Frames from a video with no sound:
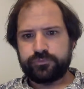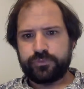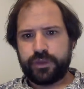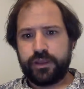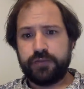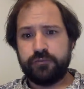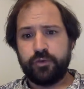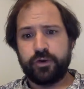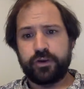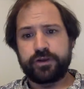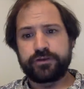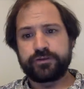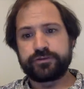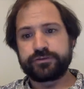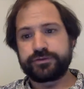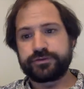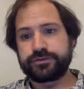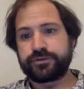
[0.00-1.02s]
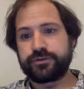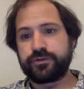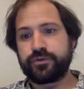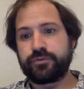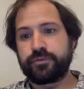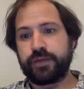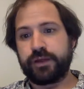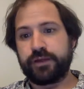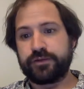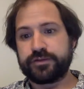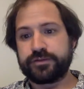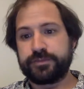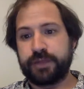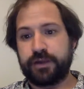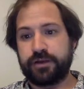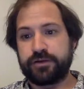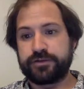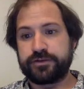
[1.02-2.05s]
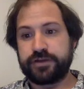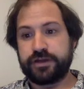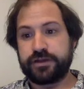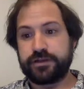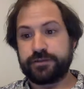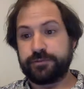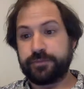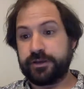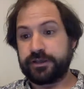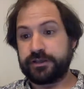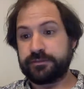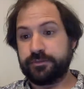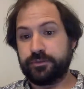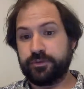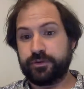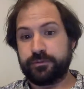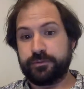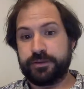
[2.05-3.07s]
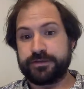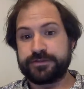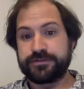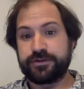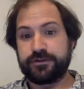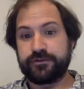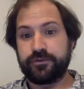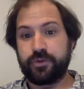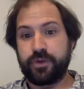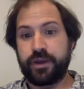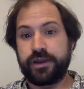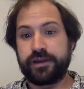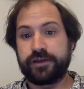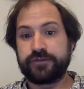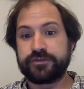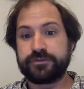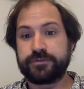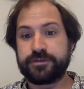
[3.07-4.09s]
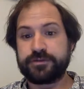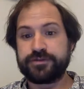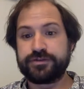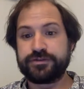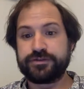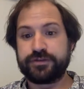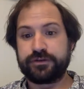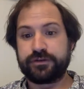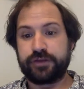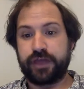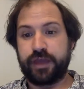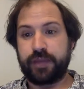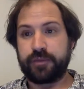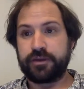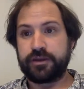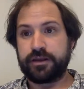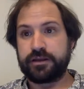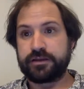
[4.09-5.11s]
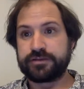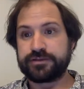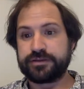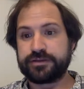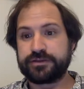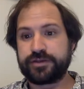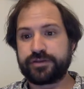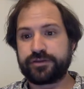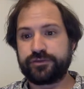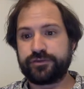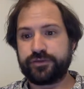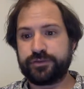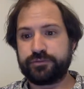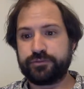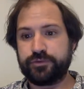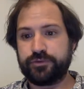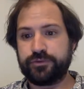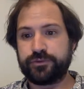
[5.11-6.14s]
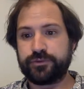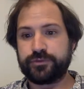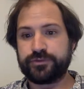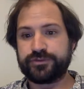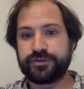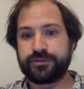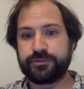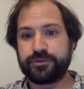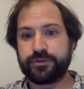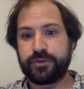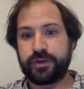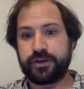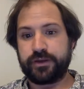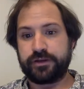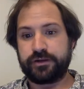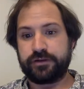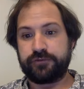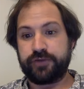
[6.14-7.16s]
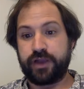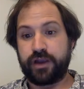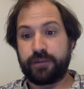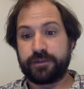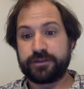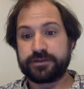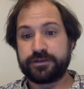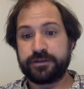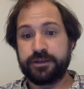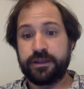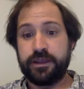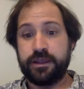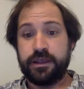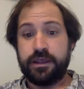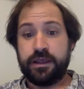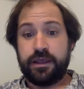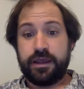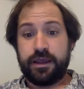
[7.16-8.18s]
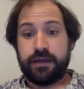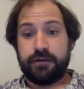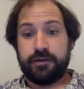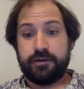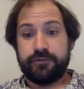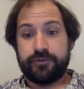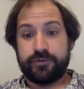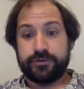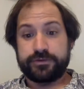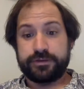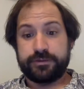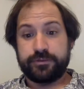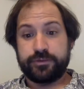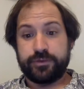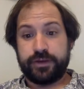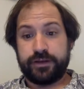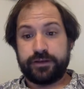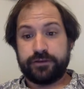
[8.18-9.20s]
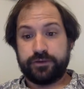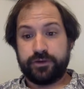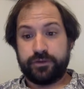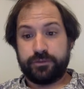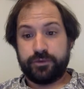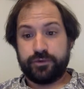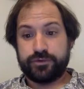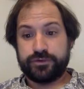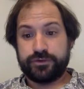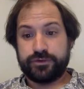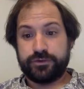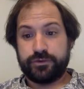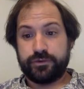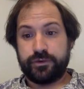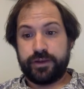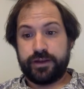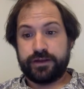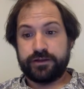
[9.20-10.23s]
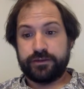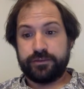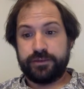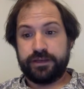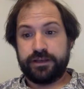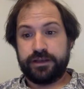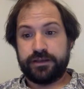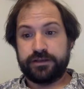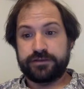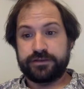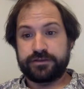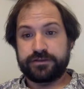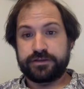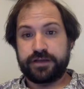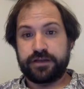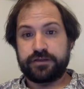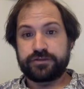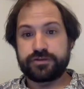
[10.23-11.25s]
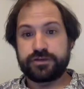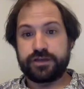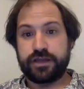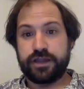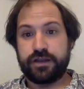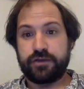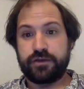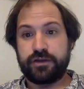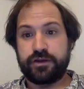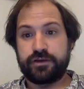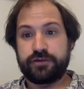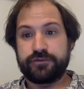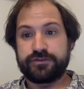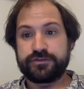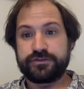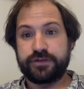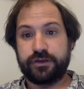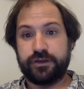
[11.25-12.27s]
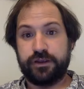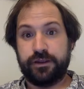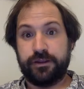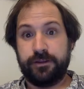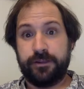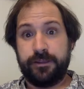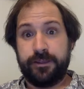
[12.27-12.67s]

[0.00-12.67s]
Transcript: And working towards this goal, bio-inspired designs have been explored based on a variety of species that inhabit and successfully move through subterranean environments. However, subterranean locomotion through granular media is a challenging area of study.